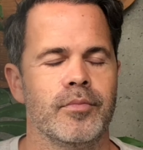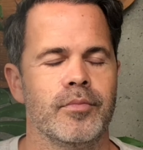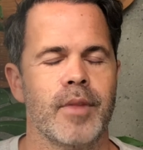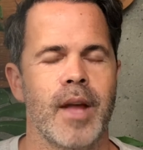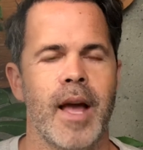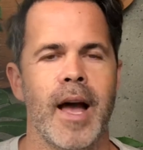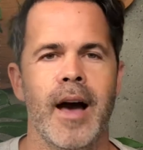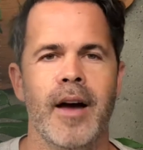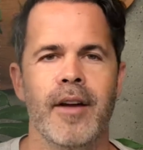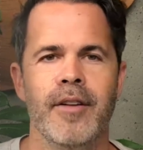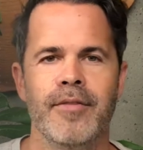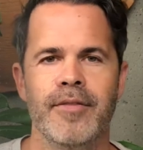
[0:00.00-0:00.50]

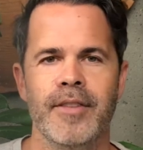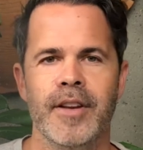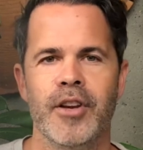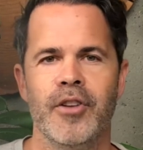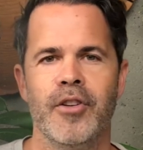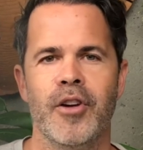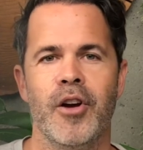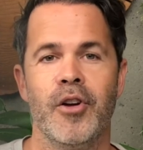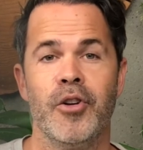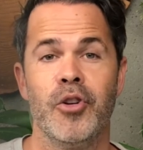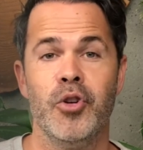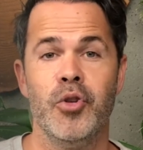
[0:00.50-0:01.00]
how to figure
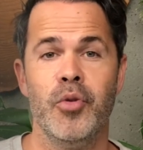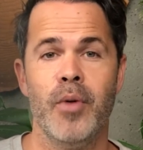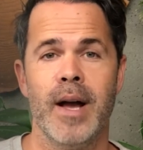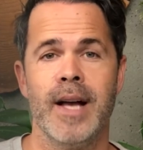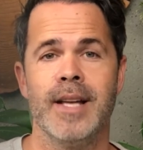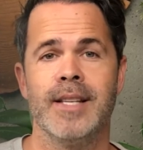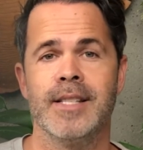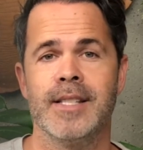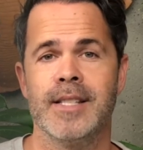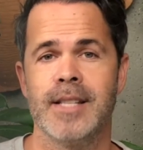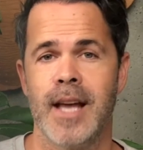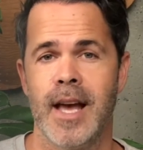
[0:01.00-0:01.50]
out who has
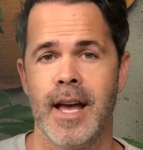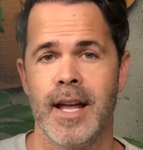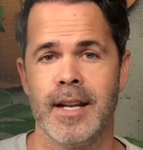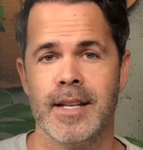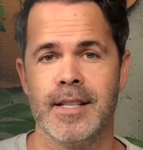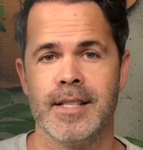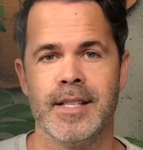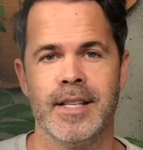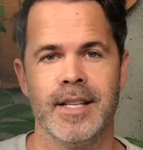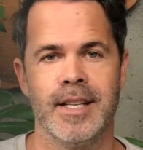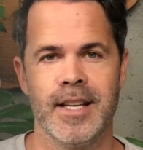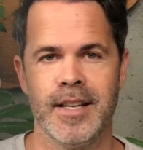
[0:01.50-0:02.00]
status
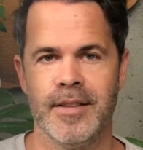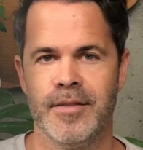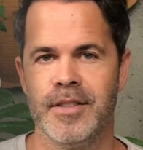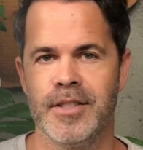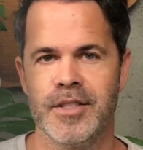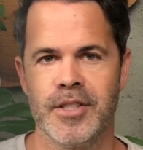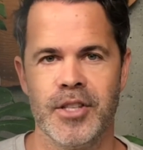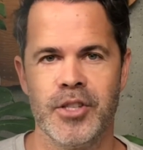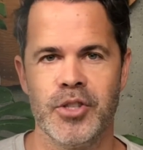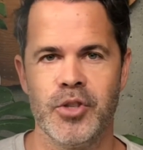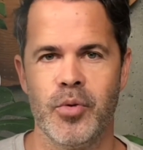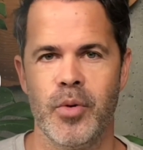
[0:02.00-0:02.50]
in a given
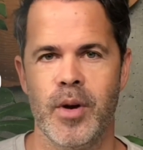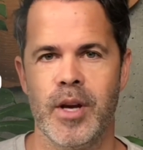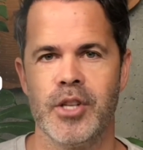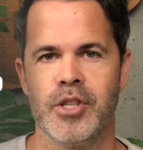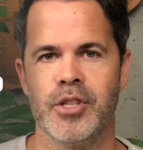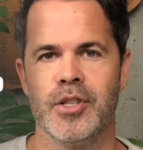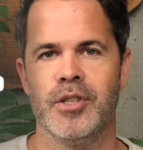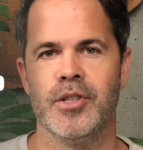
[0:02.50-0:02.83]
situation